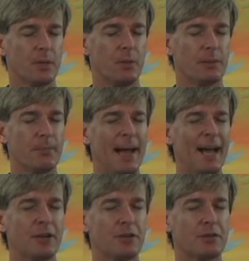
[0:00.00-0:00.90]
What
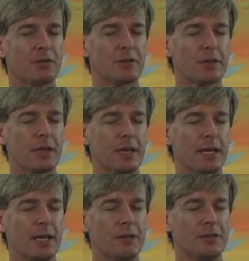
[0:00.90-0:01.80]
matters
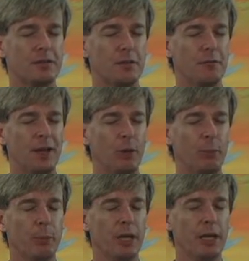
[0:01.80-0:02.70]
is
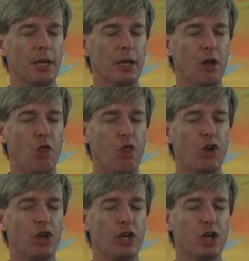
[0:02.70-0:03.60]
developing
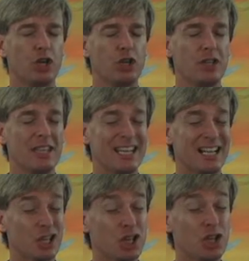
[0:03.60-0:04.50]
the
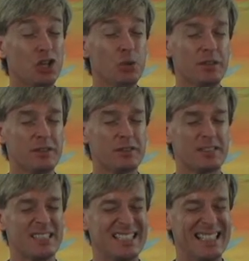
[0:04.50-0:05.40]

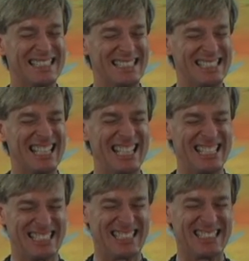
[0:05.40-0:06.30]
acutest
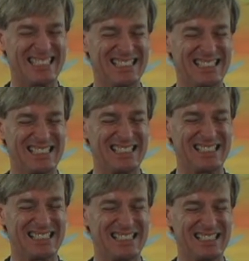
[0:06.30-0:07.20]
sense,
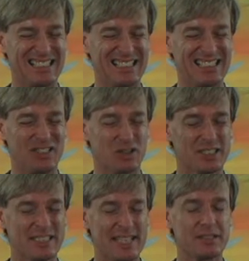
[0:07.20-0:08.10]
that your
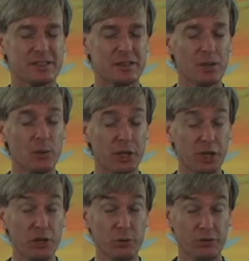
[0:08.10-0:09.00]
sense is so
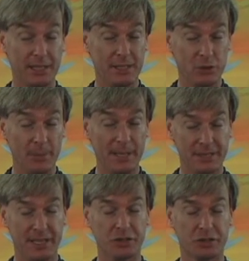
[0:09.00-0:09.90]
acute in your
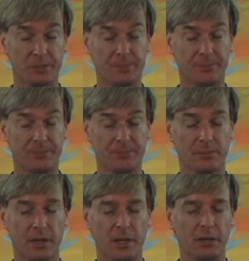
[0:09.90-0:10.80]
meditation,
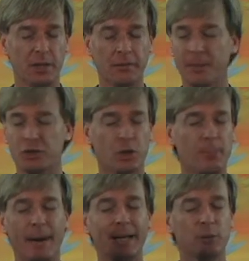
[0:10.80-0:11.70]
not because your
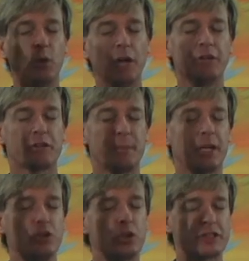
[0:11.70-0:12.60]
mind wanders,
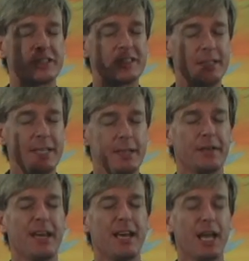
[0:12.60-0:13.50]
because you're
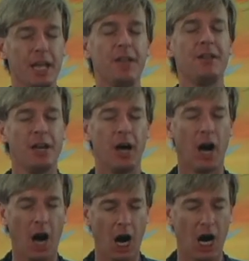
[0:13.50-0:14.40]
seated in the
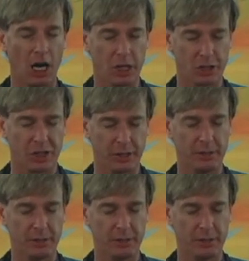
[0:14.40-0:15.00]
heart.